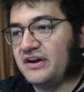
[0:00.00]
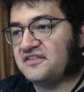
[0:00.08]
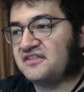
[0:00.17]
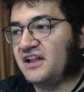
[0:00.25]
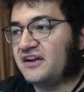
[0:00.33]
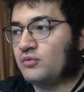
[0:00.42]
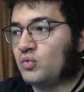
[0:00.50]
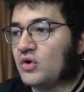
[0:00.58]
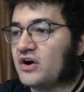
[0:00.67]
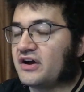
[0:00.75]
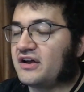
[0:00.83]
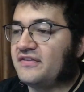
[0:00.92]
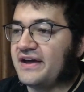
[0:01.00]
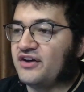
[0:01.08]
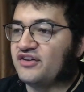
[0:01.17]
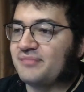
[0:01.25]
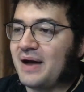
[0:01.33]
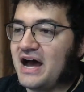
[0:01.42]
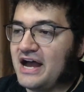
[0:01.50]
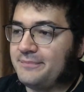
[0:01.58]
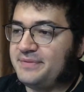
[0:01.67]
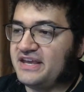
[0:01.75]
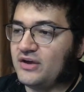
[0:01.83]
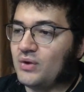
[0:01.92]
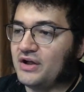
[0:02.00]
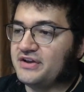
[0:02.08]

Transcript: There's a lot of work that goes behind being well